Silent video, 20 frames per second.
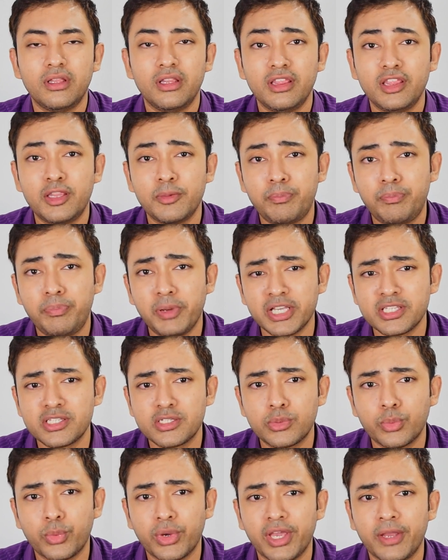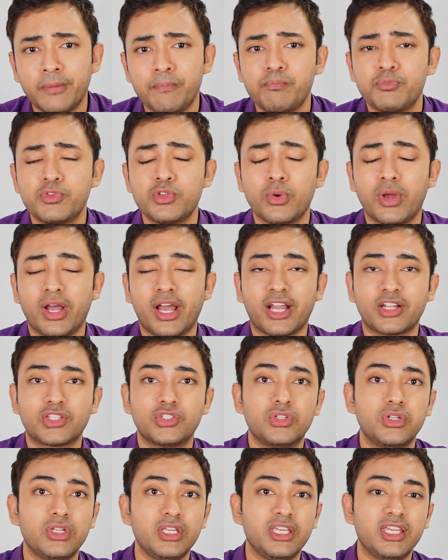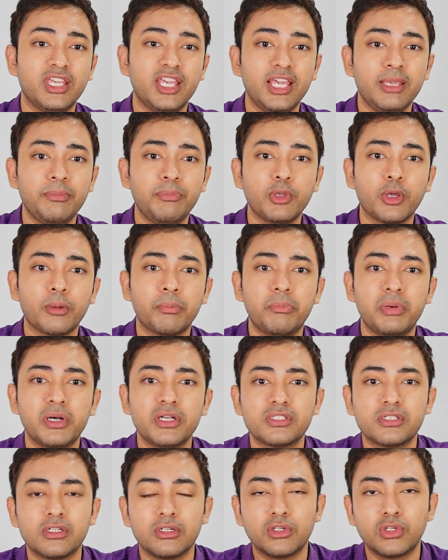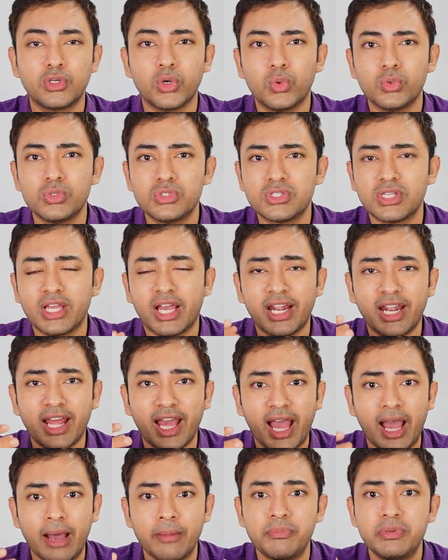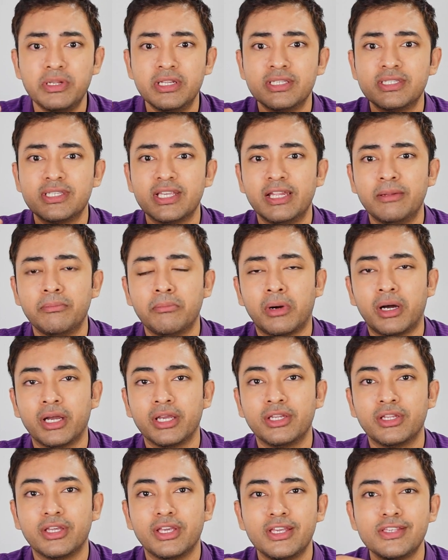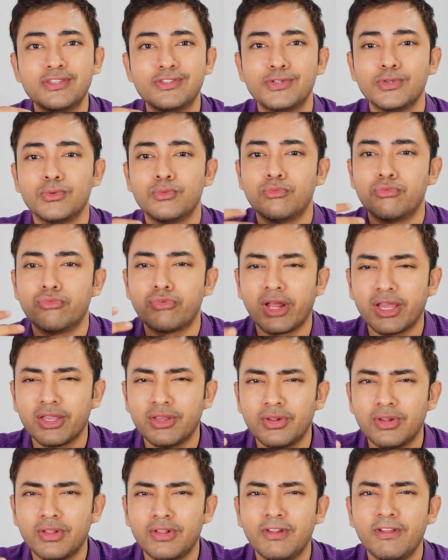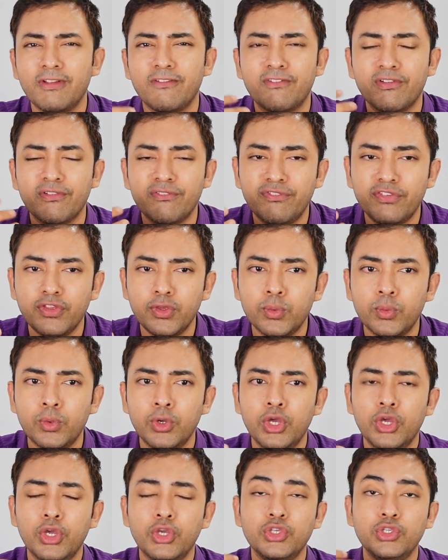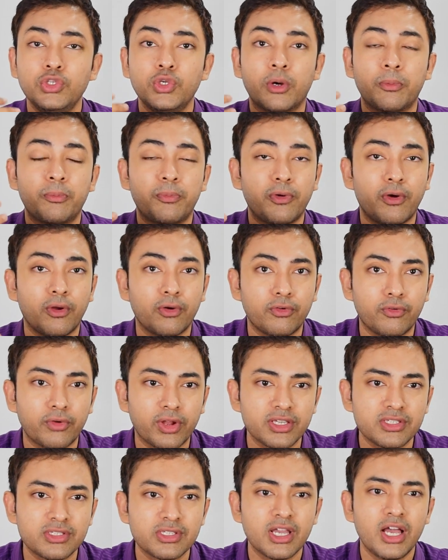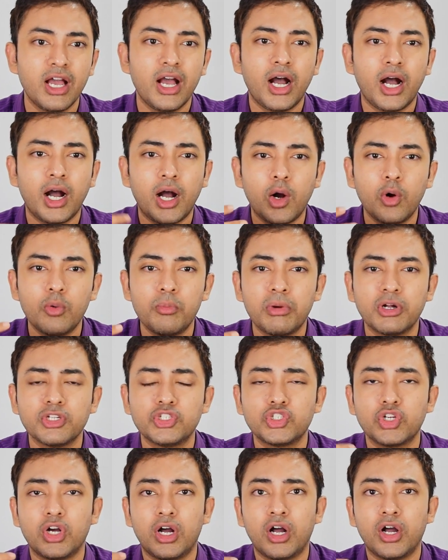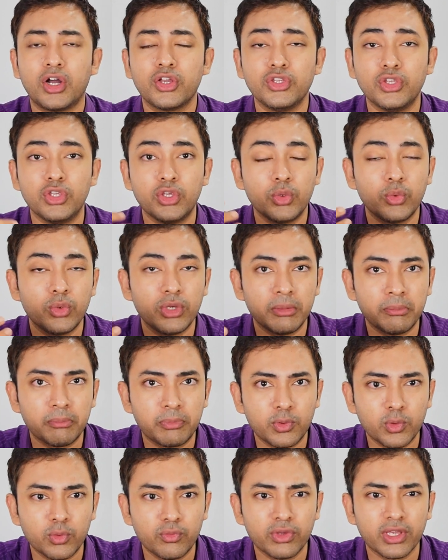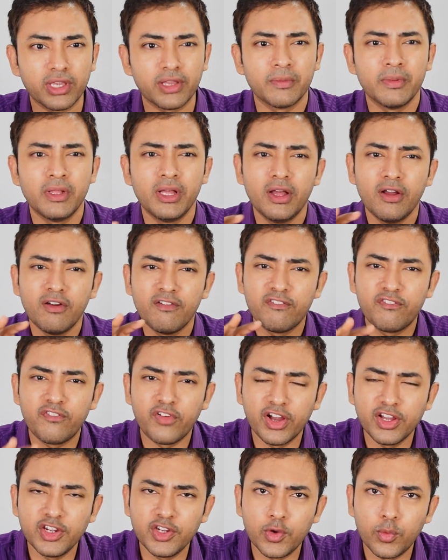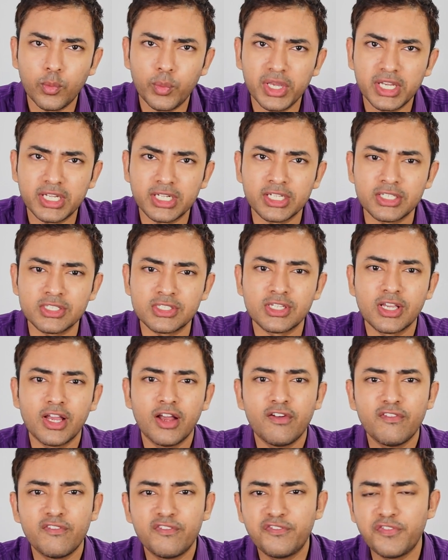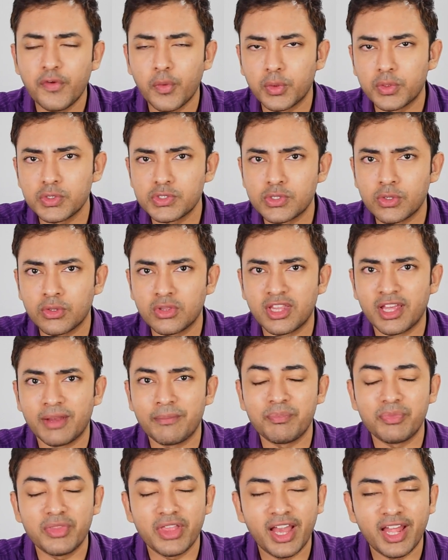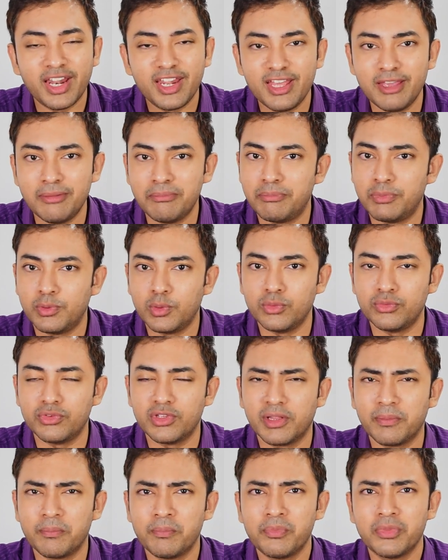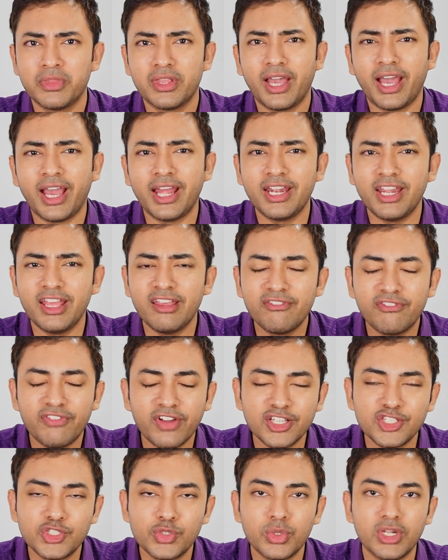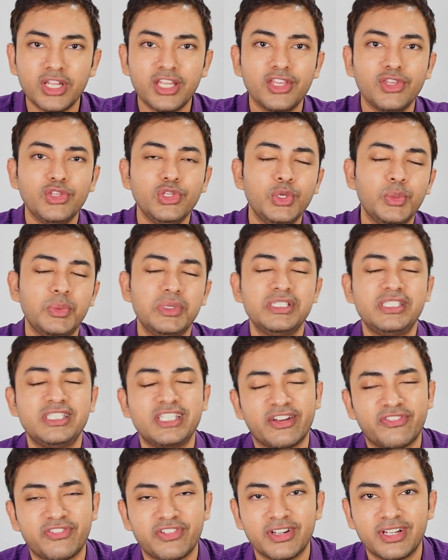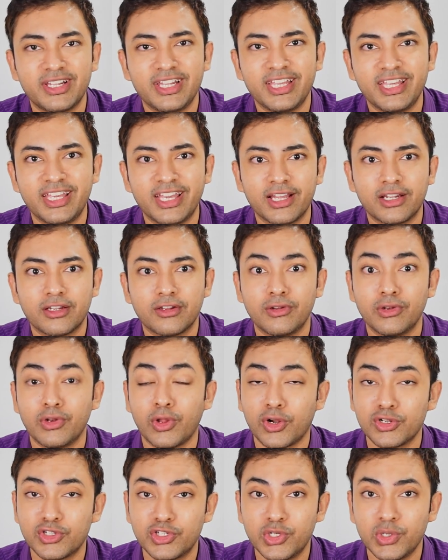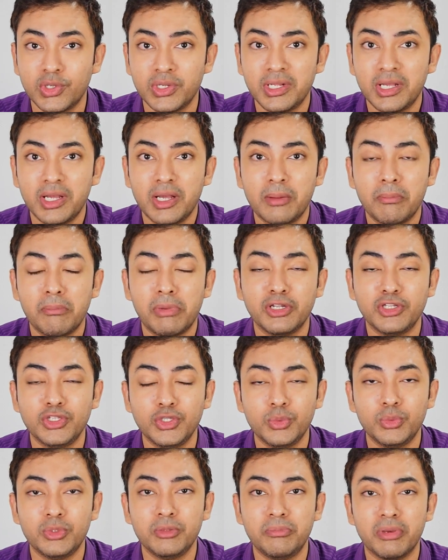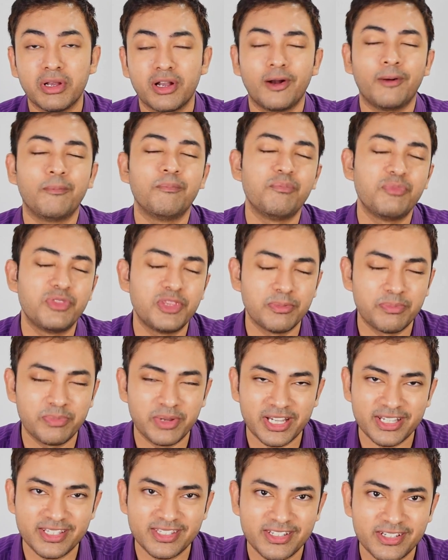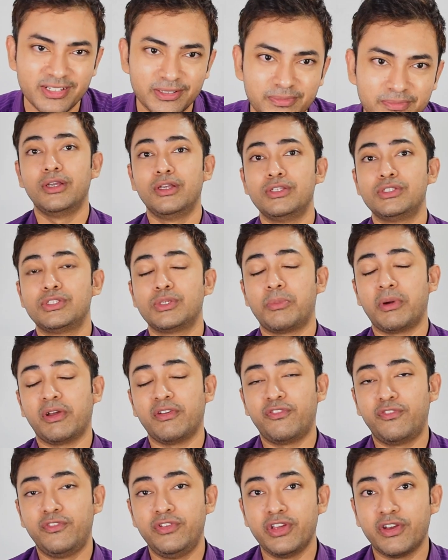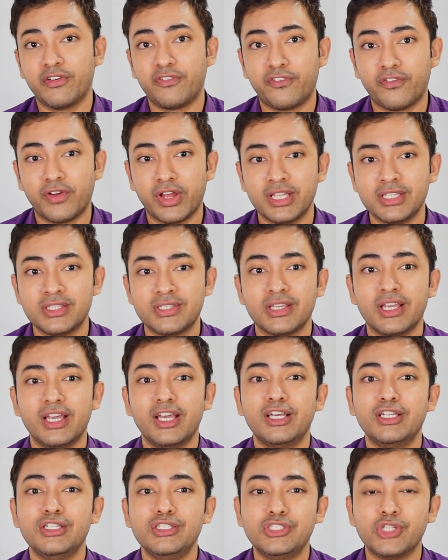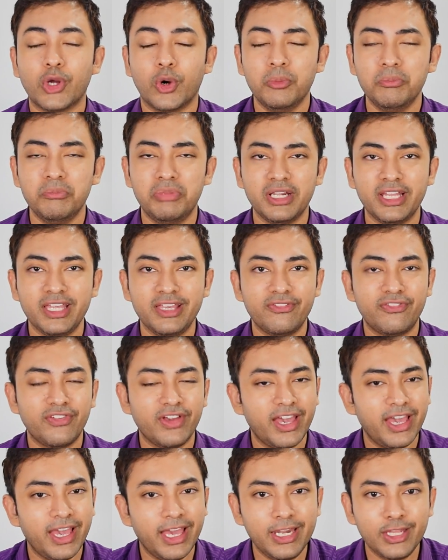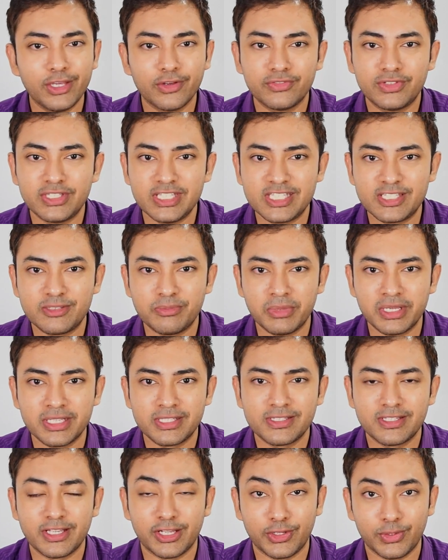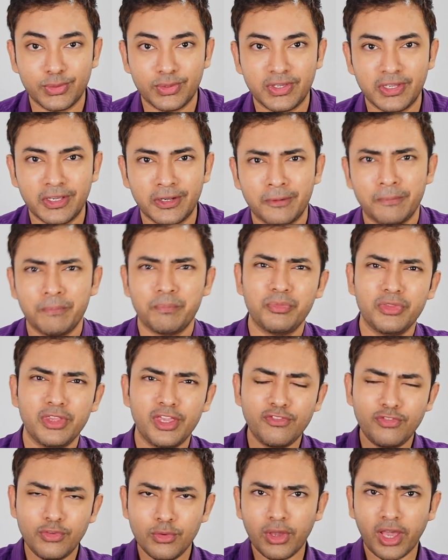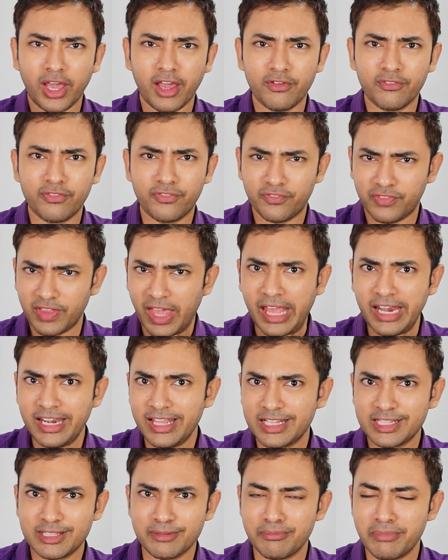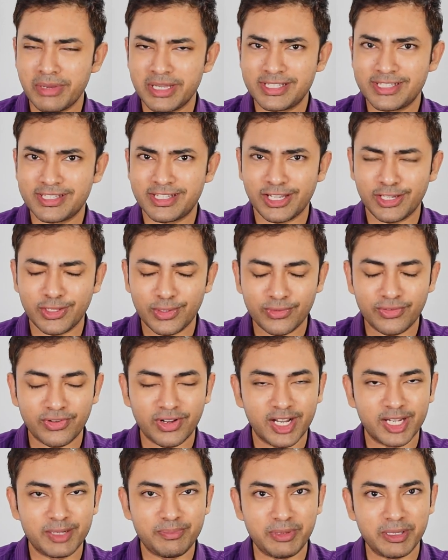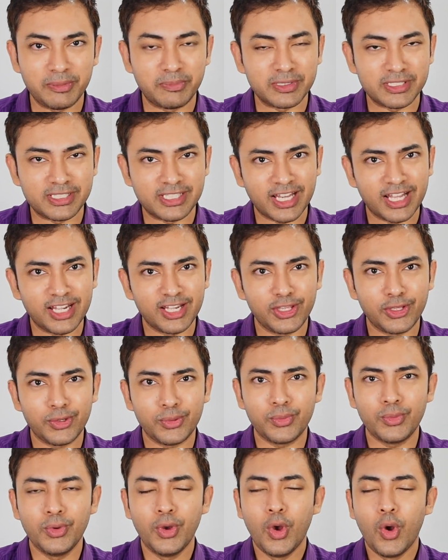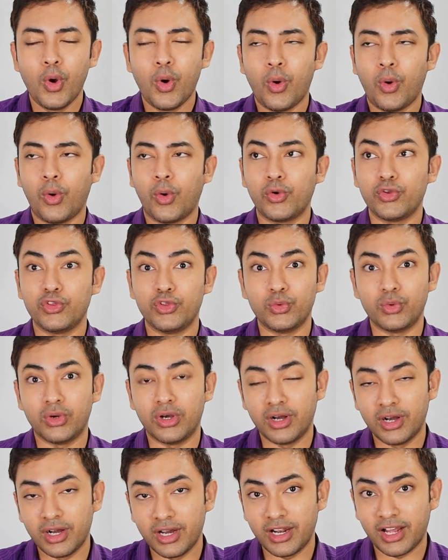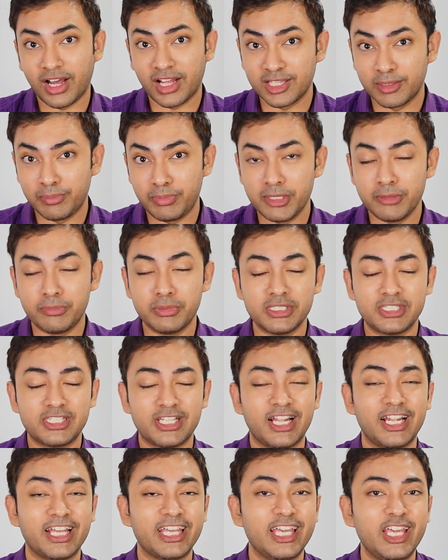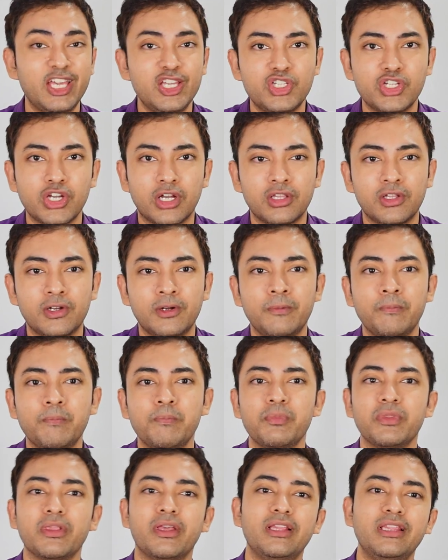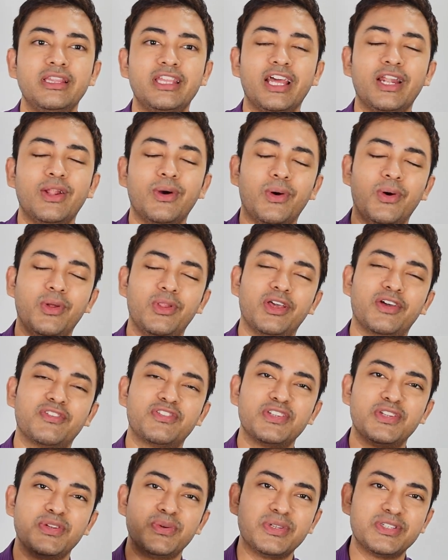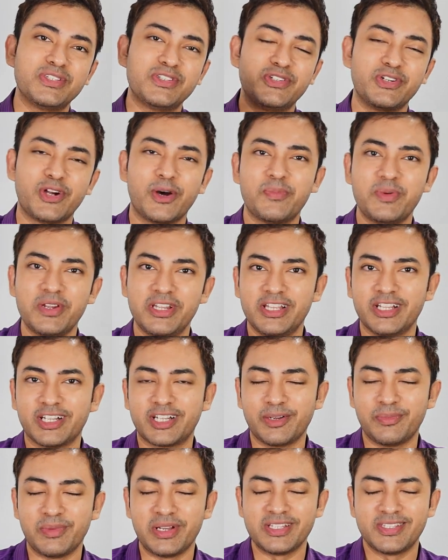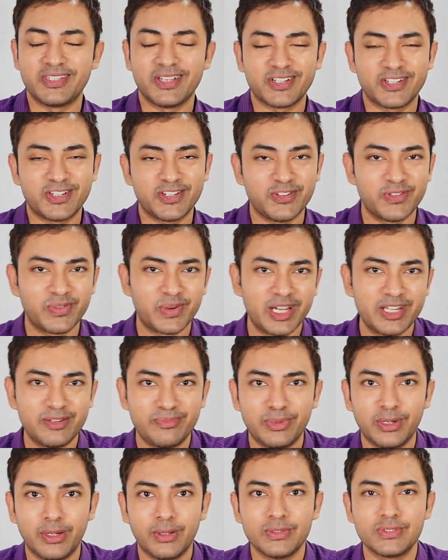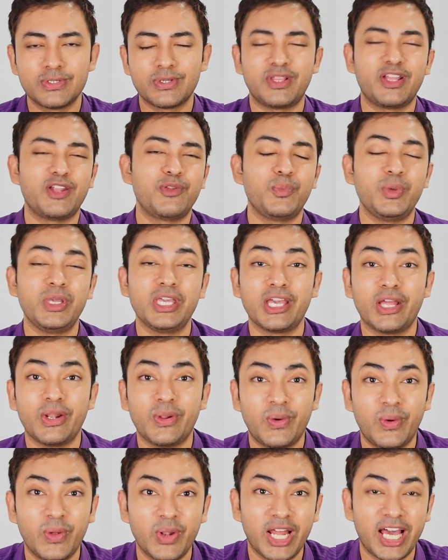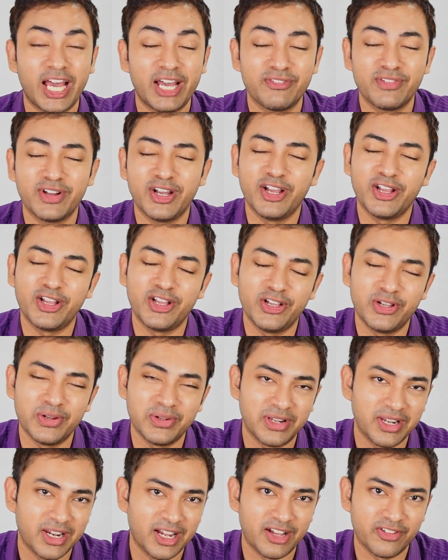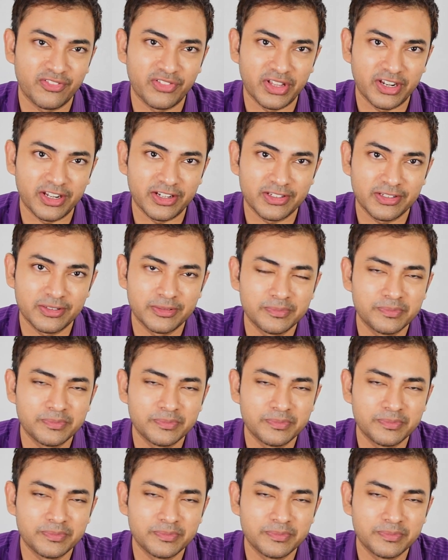The best way to actually keep your personal goals and happiness in mind is to regularly review your progress. How much are you improving? Find your weakness, focus on them and improve them. And eventually you will definitely get not good, but you will become the best. So my dear friends, don't believe any of these myths that you hear. If you have any other myths that you've heard people tell you, or you heard other people telling each other, then all you have to do is drop it in the comment section right below so that we can all have a good laugh at it.